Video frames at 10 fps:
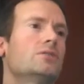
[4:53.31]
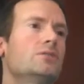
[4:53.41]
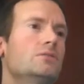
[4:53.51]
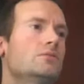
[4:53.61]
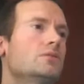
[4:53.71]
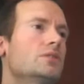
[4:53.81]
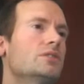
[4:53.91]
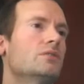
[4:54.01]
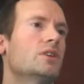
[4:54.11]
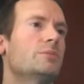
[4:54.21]
Ooh,
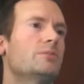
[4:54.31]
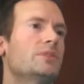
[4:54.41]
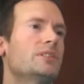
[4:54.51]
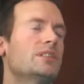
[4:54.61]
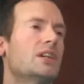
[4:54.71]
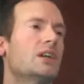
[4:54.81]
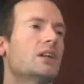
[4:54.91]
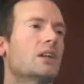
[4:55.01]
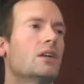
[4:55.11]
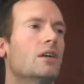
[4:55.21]
don't copy and paste
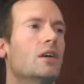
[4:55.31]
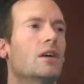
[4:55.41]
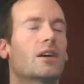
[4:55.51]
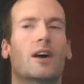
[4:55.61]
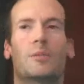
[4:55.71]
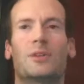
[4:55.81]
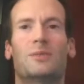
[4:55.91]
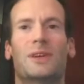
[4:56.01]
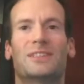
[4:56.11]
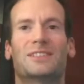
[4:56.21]
that. Copy
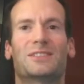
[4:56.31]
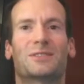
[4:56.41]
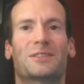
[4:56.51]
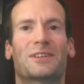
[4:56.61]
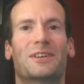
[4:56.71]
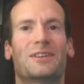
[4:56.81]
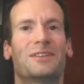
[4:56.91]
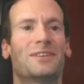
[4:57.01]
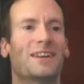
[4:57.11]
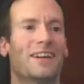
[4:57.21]
and paste the shortcode